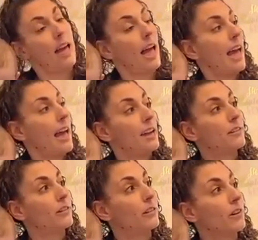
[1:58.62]
and
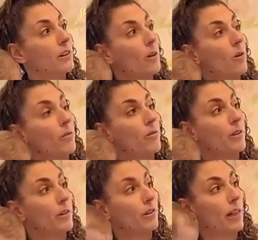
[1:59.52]
look over
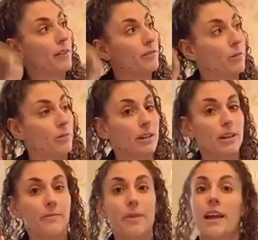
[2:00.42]
their left shoulder.
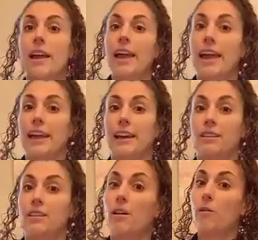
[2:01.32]
And
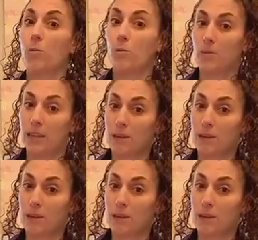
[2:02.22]
we